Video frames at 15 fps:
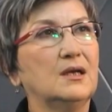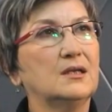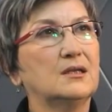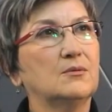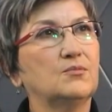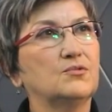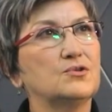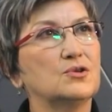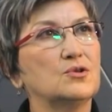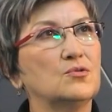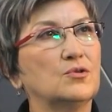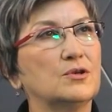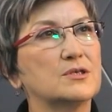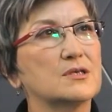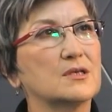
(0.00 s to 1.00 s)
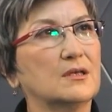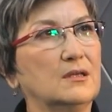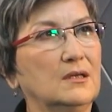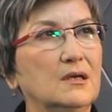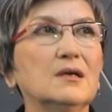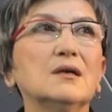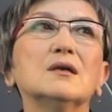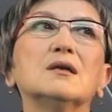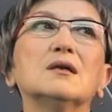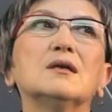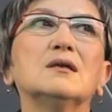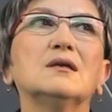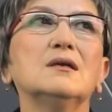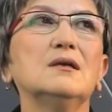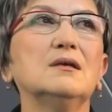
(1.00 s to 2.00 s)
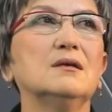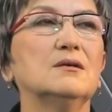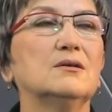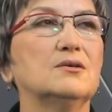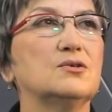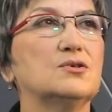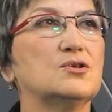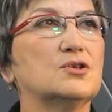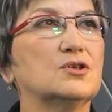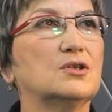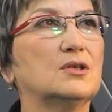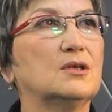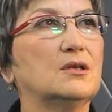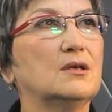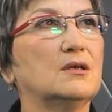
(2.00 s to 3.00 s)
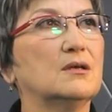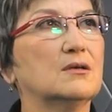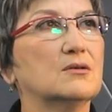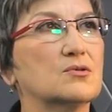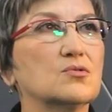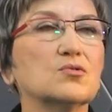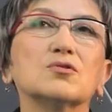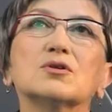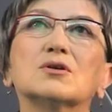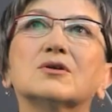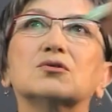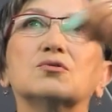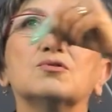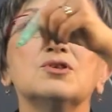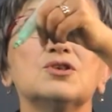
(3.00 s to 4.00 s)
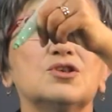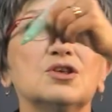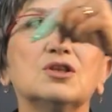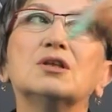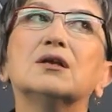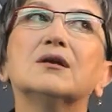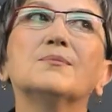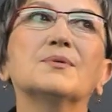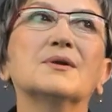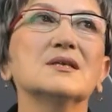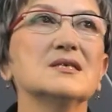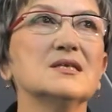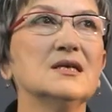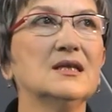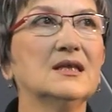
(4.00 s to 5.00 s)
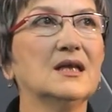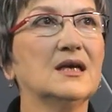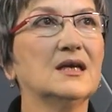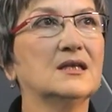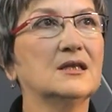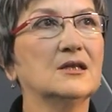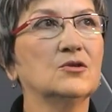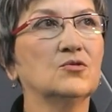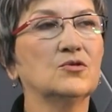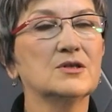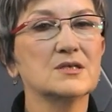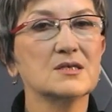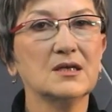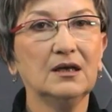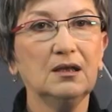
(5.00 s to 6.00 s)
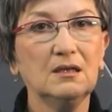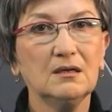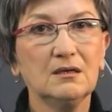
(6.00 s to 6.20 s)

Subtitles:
would be 0.4 hundredths. So 4% is 0.4 hundredths.